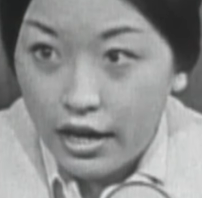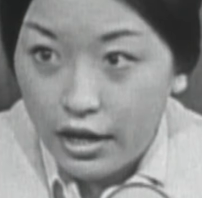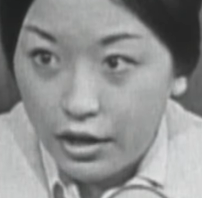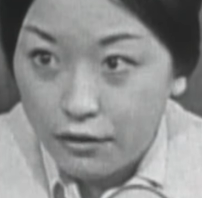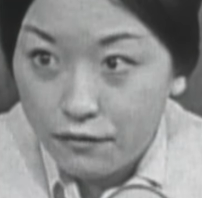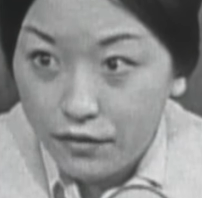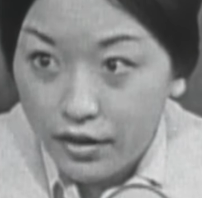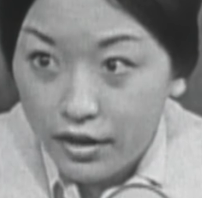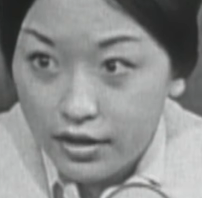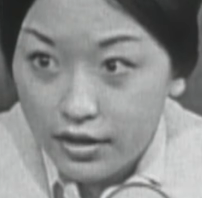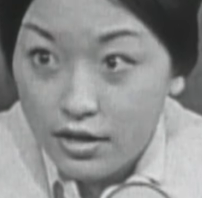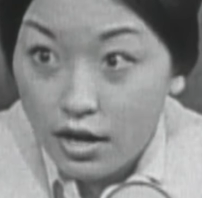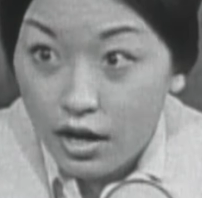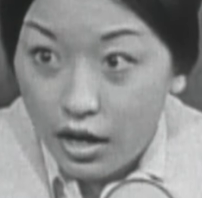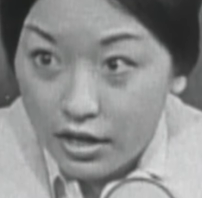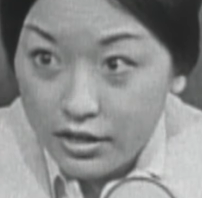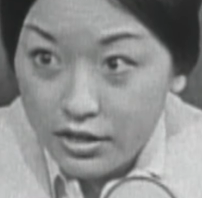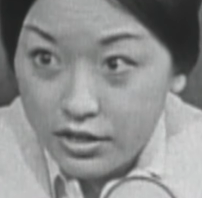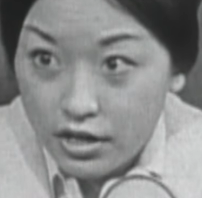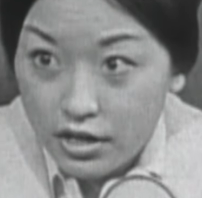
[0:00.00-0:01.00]
And if hit
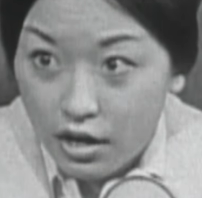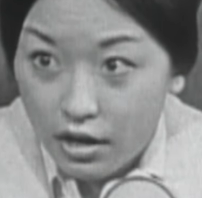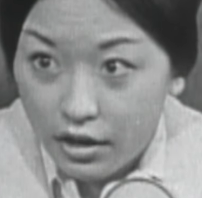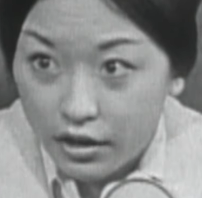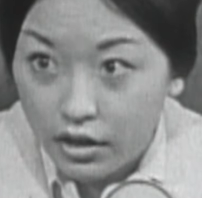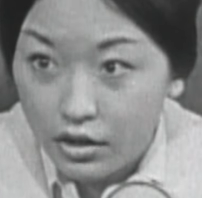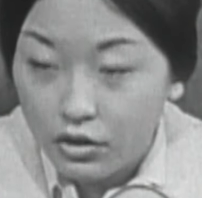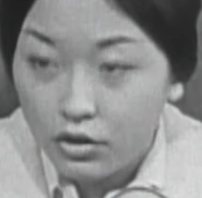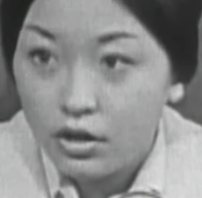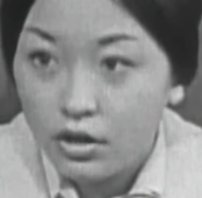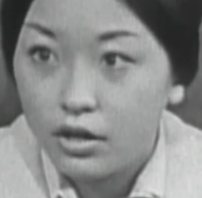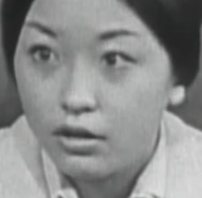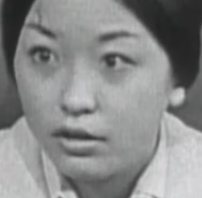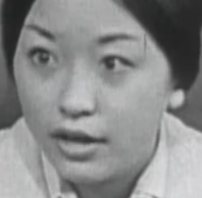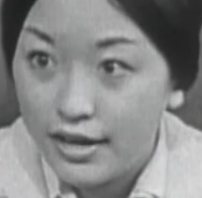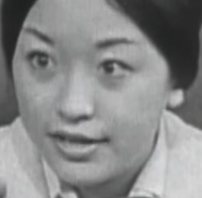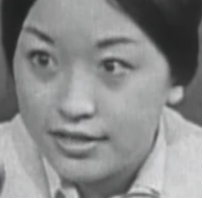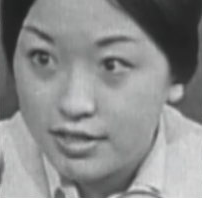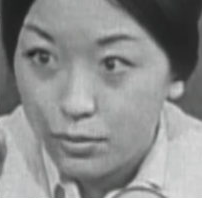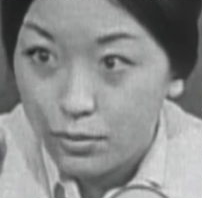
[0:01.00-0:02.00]
on target,
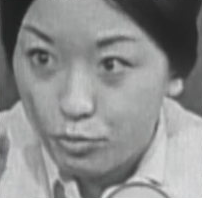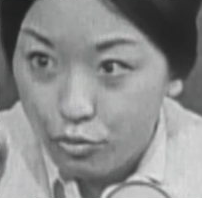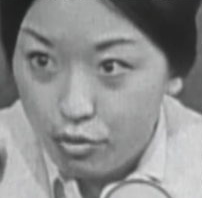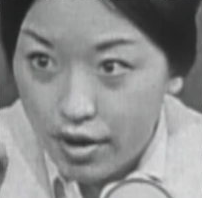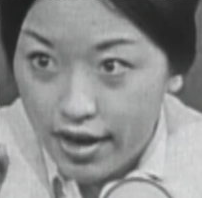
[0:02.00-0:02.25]
it lights up